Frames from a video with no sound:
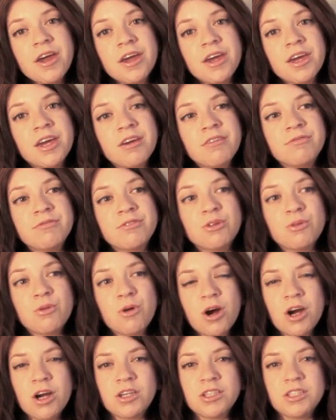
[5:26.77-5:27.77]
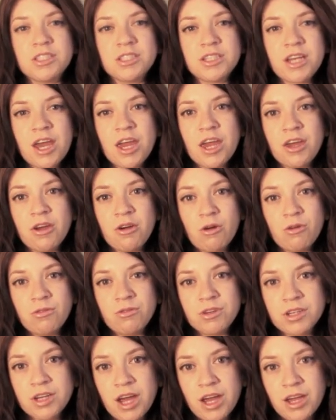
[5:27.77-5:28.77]
if you are staying
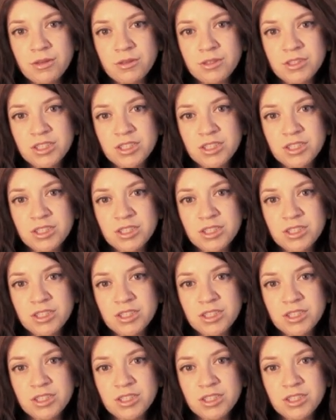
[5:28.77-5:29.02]
overnight,